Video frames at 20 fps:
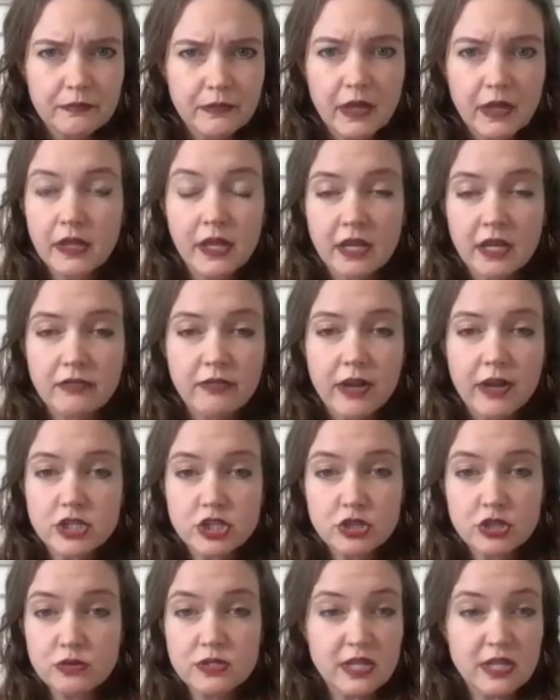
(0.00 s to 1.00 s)
Like, if I
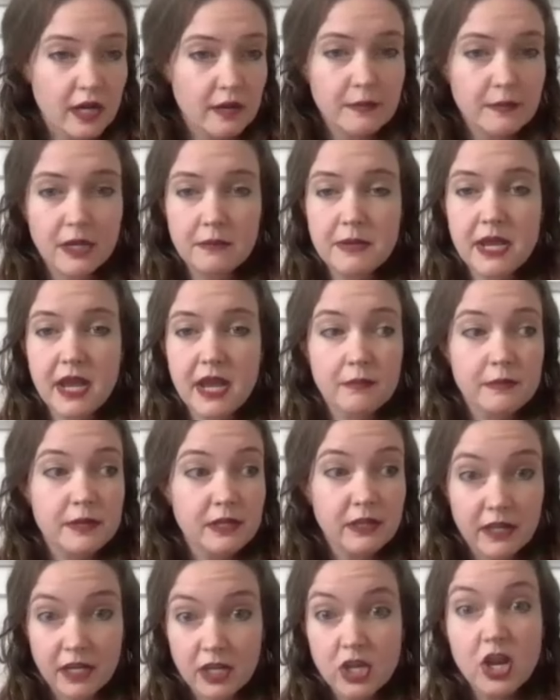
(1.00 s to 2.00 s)
choose that I'm going to be
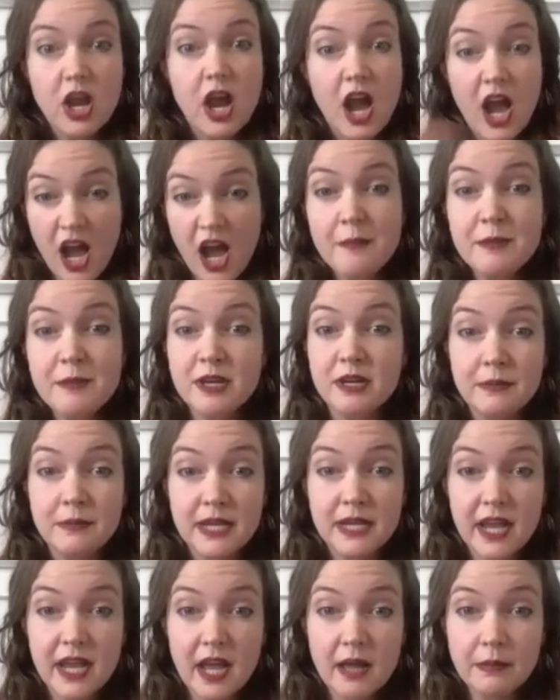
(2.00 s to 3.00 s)
happy, like, I'm going to
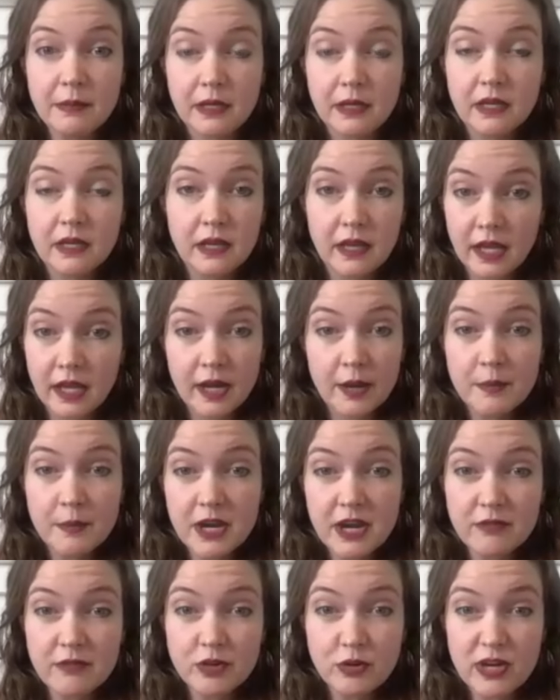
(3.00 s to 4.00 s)
be happy and I'm going
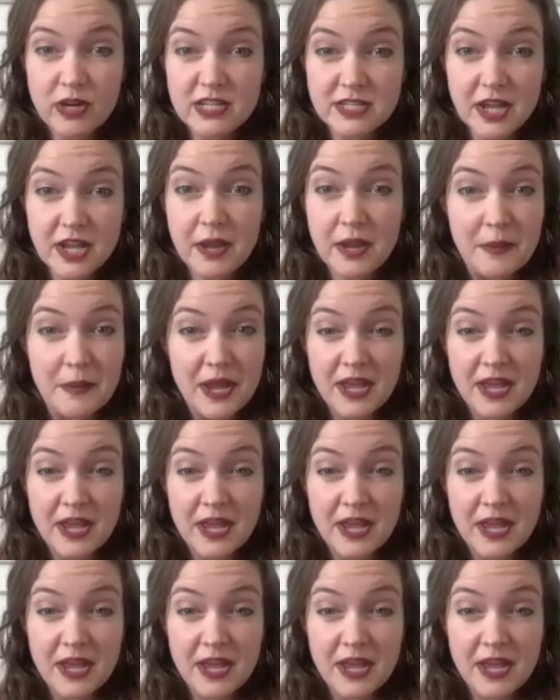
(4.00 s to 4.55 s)
to have a great time.